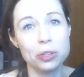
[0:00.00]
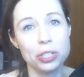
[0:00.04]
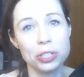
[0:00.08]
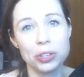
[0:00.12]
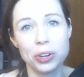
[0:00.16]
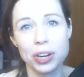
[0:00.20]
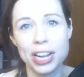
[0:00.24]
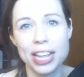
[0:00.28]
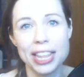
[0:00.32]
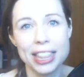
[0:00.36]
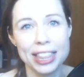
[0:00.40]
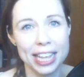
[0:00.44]
or
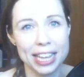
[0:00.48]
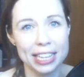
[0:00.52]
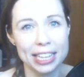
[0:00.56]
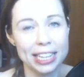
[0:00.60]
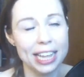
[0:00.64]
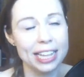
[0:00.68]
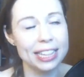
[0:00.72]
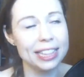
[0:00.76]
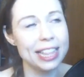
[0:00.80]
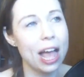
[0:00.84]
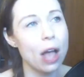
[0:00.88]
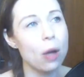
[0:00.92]
anything like
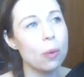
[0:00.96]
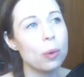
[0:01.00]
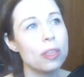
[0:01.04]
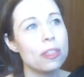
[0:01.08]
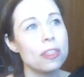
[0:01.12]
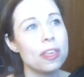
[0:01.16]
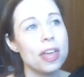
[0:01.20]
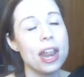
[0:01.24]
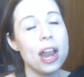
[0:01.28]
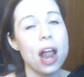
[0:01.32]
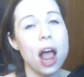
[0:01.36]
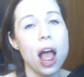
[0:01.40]
that with
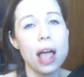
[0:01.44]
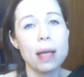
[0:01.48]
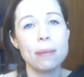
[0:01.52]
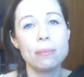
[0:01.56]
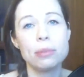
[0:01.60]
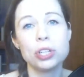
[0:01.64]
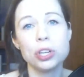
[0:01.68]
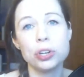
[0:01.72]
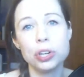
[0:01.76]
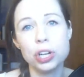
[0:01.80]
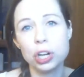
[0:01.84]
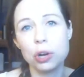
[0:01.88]
it. I'm
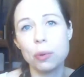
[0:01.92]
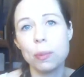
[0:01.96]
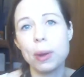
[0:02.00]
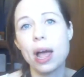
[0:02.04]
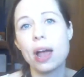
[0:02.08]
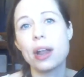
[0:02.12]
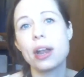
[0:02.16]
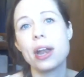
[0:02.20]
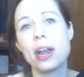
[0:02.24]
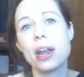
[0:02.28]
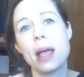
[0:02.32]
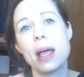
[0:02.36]
turning around
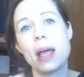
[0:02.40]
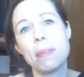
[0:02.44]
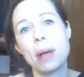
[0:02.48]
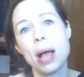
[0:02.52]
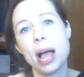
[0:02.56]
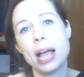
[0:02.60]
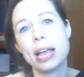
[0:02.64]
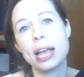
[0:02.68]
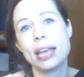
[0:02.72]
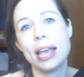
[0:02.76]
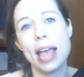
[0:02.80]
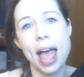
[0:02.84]
and I'm
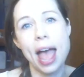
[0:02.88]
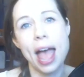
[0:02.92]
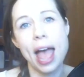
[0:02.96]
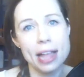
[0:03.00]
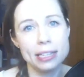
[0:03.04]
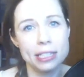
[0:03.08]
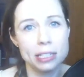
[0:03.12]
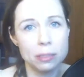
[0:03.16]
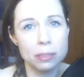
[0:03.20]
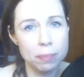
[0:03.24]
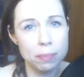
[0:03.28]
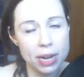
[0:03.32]
buying ad
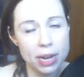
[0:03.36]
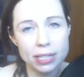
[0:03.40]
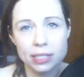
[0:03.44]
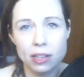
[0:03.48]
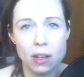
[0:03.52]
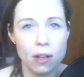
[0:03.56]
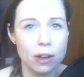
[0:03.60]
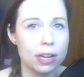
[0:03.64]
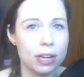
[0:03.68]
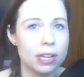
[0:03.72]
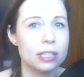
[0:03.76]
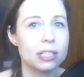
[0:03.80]
space
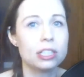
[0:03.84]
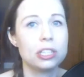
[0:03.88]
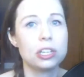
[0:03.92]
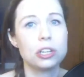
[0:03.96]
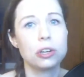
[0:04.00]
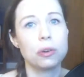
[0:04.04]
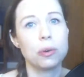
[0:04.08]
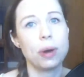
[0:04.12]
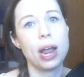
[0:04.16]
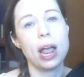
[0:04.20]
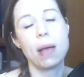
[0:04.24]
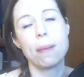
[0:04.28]
on
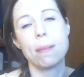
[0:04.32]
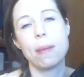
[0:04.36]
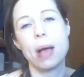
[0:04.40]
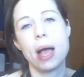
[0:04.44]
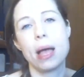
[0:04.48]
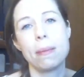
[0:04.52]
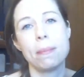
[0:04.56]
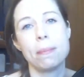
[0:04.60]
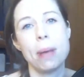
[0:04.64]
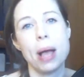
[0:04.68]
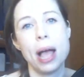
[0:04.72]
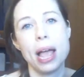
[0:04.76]
Instagram.
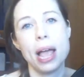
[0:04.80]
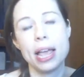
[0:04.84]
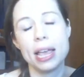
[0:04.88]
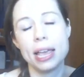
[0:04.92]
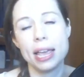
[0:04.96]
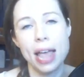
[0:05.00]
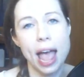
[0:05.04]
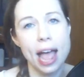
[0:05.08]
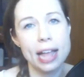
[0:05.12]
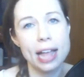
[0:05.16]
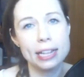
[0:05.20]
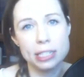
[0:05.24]
I'm buying
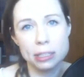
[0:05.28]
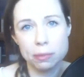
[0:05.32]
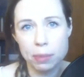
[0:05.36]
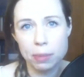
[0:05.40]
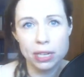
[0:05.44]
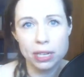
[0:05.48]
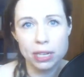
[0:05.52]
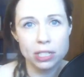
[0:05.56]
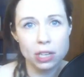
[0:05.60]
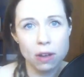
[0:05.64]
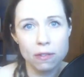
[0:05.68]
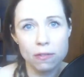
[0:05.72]
ad
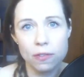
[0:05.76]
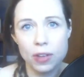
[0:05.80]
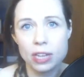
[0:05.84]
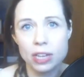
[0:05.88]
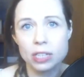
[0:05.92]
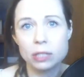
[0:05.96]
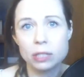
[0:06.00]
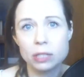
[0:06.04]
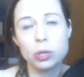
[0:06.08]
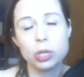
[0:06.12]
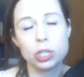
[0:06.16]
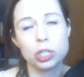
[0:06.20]
space on
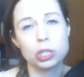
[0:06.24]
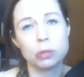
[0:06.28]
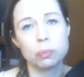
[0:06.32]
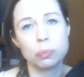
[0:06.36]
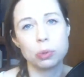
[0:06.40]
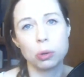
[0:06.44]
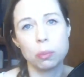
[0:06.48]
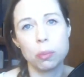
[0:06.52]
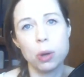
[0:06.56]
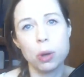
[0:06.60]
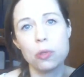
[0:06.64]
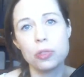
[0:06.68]
Facebook to
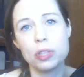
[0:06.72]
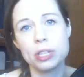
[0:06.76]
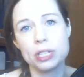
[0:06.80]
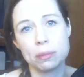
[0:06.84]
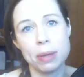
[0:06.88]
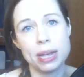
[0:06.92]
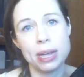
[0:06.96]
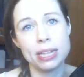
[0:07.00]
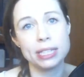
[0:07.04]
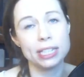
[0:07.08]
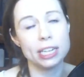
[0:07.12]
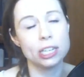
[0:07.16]
promote this
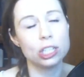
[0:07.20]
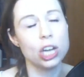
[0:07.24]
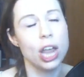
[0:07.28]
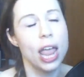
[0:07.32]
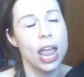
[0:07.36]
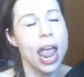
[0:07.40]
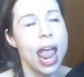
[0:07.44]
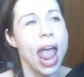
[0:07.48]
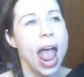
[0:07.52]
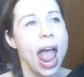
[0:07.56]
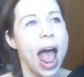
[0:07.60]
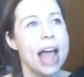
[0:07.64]
message.
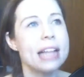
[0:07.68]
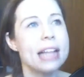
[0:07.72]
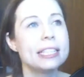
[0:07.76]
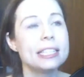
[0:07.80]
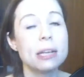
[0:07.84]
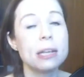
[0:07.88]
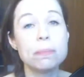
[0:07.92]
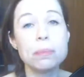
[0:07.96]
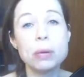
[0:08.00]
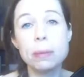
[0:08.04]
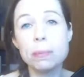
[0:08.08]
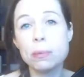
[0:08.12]
And some
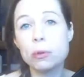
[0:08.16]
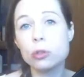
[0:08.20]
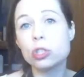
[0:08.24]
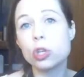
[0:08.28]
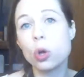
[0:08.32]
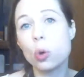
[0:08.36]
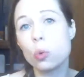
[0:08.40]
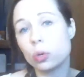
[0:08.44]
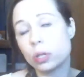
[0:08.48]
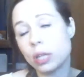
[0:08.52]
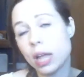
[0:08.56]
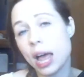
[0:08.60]
people
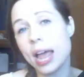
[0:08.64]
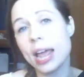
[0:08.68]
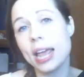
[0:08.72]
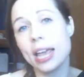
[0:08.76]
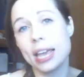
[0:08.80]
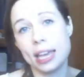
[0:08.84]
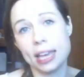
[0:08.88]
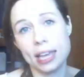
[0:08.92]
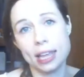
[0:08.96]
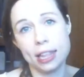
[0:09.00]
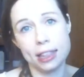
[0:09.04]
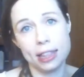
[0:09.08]
don't like
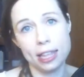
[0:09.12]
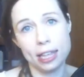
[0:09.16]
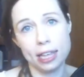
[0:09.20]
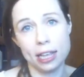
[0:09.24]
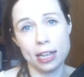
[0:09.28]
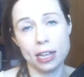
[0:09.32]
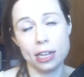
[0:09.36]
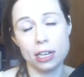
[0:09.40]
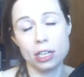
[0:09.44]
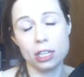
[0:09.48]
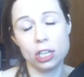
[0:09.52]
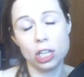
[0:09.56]
the
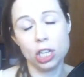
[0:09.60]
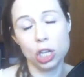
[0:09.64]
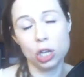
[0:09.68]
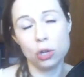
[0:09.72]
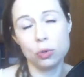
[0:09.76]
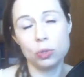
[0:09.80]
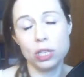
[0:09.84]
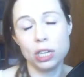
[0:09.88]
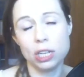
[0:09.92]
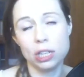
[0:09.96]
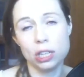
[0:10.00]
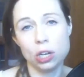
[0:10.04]

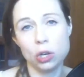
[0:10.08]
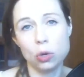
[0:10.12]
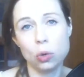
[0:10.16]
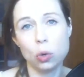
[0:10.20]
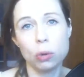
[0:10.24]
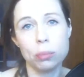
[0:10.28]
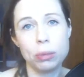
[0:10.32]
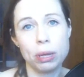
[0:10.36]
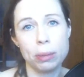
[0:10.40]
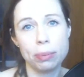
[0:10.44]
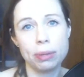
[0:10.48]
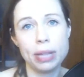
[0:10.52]
using the
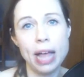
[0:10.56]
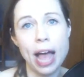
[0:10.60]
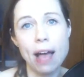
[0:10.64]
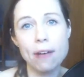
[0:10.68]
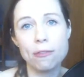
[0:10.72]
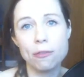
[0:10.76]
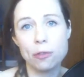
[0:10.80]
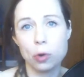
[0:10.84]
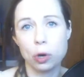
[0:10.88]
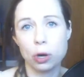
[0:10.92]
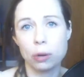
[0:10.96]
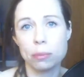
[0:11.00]
normie
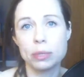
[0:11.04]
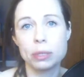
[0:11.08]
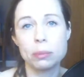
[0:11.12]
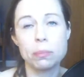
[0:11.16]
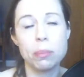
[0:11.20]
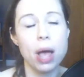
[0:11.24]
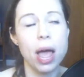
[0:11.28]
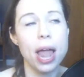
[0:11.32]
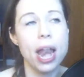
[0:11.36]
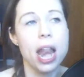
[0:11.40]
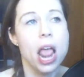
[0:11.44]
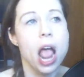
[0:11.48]
platforms,
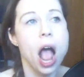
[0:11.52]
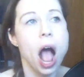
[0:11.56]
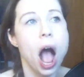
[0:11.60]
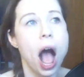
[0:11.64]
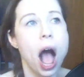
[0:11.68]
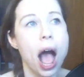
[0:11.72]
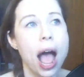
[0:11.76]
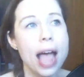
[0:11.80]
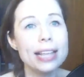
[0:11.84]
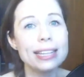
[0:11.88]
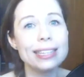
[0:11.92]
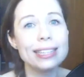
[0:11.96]
but
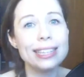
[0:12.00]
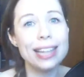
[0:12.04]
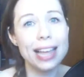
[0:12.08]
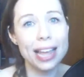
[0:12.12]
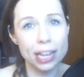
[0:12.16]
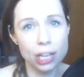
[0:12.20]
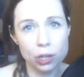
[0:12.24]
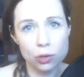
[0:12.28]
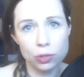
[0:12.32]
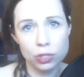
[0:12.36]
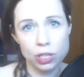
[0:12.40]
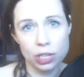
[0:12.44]
I like
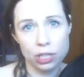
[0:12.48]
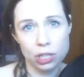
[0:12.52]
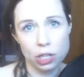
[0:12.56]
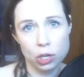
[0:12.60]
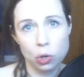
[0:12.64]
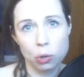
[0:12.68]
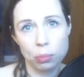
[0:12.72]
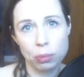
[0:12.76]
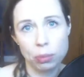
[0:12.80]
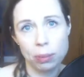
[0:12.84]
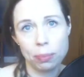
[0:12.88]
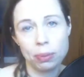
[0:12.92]
using the
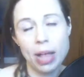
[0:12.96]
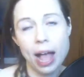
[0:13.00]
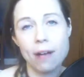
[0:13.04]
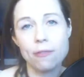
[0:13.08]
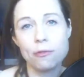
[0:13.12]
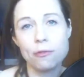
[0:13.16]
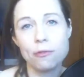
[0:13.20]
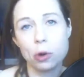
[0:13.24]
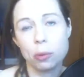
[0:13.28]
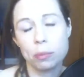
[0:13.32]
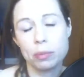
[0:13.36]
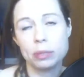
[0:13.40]
normie
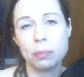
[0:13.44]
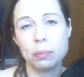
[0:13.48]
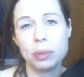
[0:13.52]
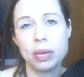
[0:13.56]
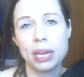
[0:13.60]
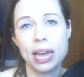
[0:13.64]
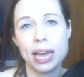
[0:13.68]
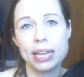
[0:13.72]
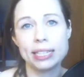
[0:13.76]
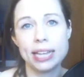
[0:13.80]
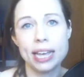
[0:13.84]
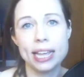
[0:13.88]
platforms
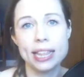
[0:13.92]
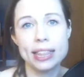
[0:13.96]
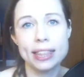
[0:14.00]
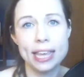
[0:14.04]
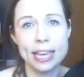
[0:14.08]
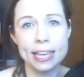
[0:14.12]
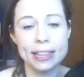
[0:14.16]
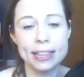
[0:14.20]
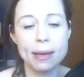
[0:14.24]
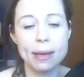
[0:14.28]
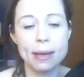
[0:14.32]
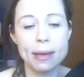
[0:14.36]
because I think
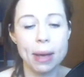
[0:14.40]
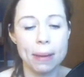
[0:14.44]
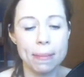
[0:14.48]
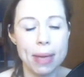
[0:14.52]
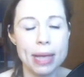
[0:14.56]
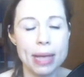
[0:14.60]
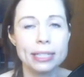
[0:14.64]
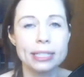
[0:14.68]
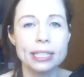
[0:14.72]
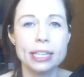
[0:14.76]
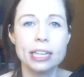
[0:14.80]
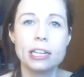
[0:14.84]
that my
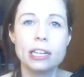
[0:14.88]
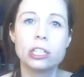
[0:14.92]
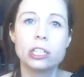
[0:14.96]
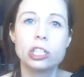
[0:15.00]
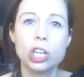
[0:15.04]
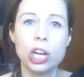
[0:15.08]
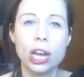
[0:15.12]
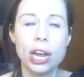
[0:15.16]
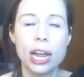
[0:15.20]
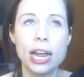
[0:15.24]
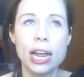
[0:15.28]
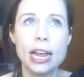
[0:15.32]
message
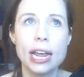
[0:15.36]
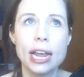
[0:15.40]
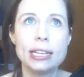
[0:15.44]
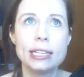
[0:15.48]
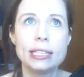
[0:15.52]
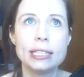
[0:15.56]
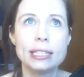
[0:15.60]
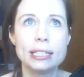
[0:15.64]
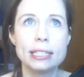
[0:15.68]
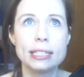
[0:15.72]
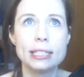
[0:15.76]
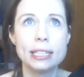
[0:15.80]
is
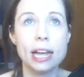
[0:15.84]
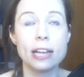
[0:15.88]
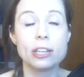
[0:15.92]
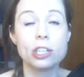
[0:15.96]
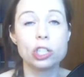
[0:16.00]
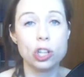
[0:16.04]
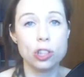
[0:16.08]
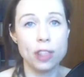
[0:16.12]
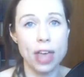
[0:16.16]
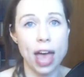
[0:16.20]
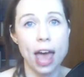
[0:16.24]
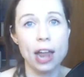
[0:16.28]
such
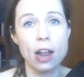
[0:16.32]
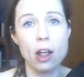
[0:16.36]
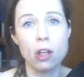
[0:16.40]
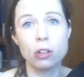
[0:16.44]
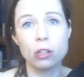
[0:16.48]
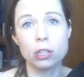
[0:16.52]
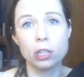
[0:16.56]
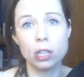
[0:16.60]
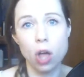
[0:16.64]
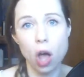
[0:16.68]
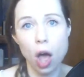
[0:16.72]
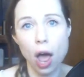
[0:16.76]
that a
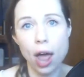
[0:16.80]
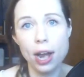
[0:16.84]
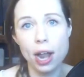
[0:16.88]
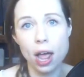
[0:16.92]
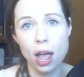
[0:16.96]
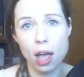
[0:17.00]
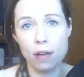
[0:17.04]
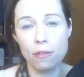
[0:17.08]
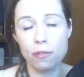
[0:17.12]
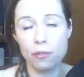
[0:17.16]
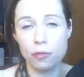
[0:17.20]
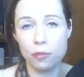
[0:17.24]
lot
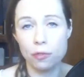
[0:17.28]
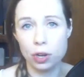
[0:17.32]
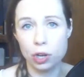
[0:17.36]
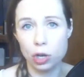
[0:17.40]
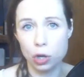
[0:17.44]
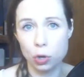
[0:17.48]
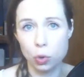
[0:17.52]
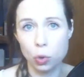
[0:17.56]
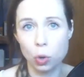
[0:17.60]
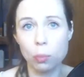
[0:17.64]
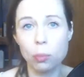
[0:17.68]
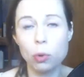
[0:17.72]
of
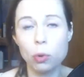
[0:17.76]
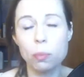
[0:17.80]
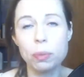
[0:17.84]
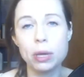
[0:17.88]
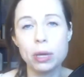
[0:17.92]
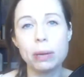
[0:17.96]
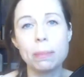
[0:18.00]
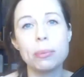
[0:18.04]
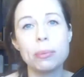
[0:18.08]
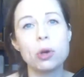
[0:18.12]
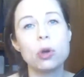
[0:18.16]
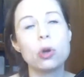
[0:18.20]
normal
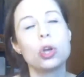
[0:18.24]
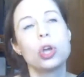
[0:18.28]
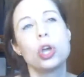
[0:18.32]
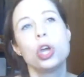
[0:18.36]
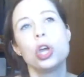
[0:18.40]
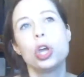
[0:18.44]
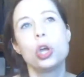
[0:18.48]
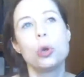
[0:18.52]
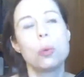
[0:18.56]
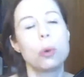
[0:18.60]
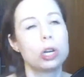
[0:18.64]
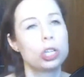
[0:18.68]
people
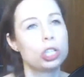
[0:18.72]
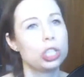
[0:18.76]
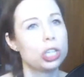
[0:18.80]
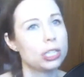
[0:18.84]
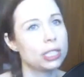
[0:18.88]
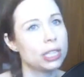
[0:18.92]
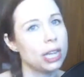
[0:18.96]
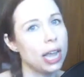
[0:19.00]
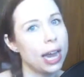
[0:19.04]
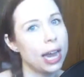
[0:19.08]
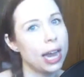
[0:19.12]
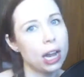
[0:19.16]
who are just
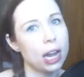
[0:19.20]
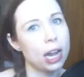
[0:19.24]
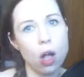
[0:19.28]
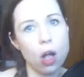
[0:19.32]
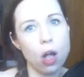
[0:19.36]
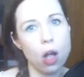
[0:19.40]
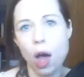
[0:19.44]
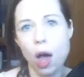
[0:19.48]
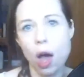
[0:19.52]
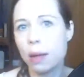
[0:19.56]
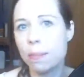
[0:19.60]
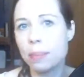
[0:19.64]
kind of
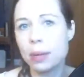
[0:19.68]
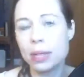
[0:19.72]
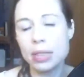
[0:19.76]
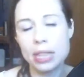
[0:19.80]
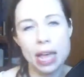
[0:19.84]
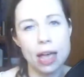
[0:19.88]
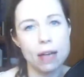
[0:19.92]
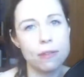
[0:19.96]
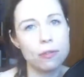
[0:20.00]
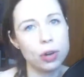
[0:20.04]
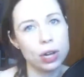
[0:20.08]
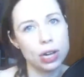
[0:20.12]
caught up in the
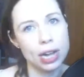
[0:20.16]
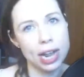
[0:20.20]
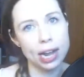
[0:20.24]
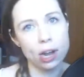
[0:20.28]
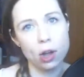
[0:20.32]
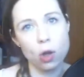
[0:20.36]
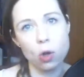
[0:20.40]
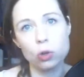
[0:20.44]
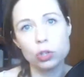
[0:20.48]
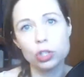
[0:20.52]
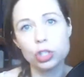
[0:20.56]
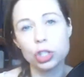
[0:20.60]
everyday
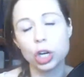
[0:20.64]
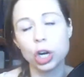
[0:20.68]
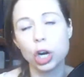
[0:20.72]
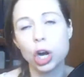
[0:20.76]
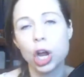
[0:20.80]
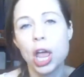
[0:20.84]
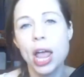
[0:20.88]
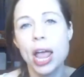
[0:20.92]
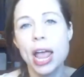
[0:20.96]
culture,